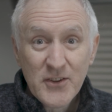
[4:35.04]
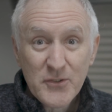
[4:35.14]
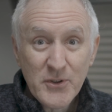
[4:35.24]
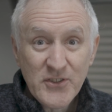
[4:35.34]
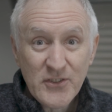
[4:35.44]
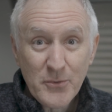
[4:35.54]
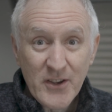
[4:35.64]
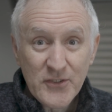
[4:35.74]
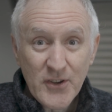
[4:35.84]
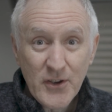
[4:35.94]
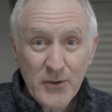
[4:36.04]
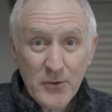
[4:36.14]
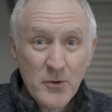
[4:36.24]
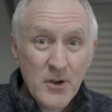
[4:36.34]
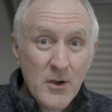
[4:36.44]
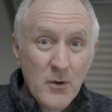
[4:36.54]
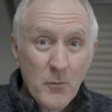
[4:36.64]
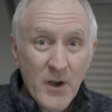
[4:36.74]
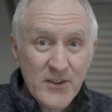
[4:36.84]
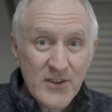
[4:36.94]
switching to external,
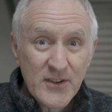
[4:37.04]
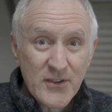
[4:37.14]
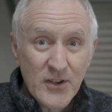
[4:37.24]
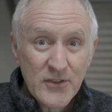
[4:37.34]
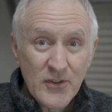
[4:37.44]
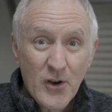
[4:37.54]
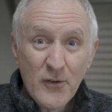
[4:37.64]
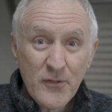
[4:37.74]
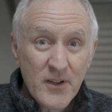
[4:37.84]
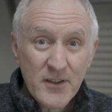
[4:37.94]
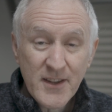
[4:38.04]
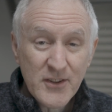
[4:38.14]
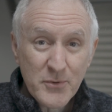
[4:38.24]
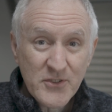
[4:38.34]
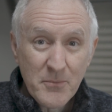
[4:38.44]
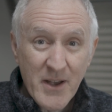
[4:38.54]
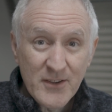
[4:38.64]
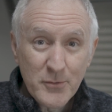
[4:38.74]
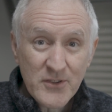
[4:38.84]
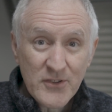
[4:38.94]
wait until it turns off, then switch it
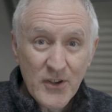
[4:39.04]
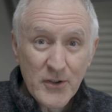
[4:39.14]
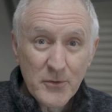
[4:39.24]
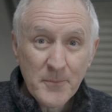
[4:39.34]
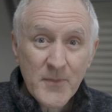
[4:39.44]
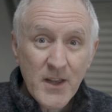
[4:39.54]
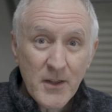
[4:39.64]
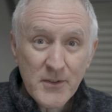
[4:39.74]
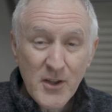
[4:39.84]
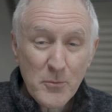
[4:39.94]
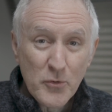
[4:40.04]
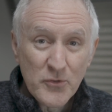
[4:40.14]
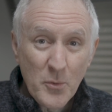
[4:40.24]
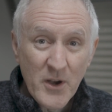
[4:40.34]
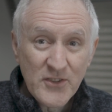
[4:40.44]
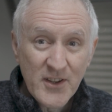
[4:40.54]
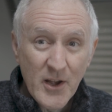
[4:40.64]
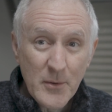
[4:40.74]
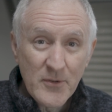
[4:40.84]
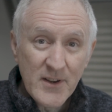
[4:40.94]
back to internal. No water wasted
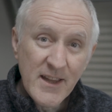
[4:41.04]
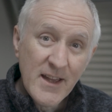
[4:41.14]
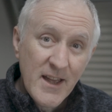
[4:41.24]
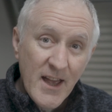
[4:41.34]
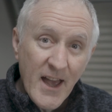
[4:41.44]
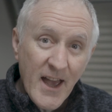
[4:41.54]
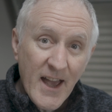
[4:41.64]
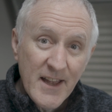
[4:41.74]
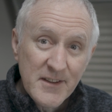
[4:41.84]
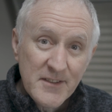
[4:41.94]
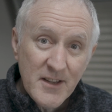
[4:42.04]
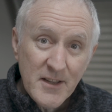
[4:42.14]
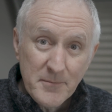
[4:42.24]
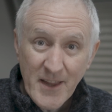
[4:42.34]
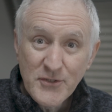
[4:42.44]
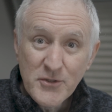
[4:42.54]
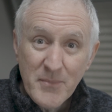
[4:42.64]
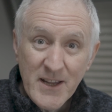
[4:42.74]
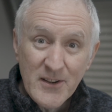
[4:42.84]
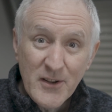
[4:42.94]
hopefully and uh, that
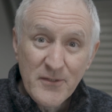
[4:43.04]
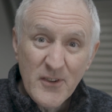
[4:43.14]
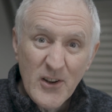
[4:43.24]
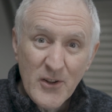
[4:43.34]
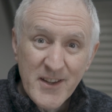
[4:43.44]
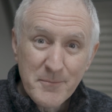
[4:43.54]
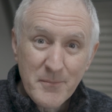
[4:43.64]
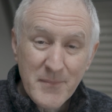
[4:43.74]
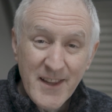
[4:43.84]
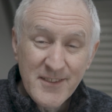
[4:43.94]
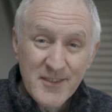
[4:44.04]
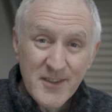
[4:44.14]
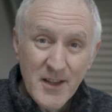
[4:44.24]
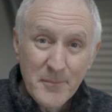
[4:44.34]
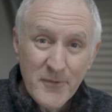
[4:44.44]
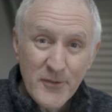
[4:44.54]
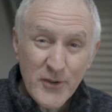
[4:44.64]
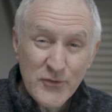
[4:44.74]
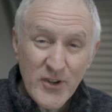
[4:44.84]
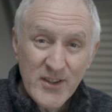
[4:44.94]
should make life a lot less um,
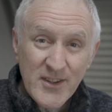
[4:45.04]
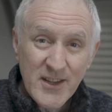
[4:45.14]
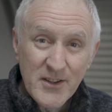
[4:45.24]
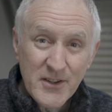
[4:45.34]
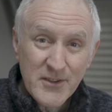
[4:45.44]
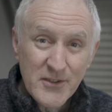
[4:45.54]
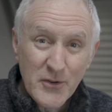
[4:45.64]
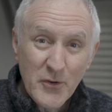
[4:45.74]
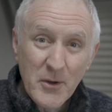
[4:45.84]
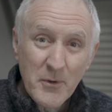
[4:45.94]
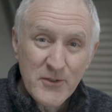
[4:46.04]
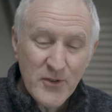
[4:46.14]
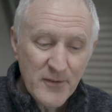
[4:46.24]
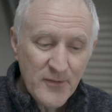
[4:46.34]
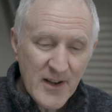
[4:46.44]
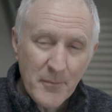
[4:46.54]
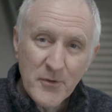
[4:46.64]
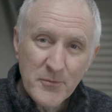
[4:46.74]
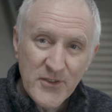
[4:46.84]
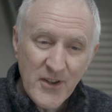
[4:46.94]
frustrating and annoying when trying to fill
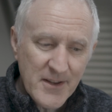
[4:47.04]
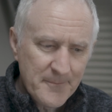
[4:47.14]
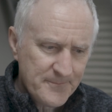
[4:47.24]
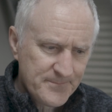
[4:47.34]
up on site.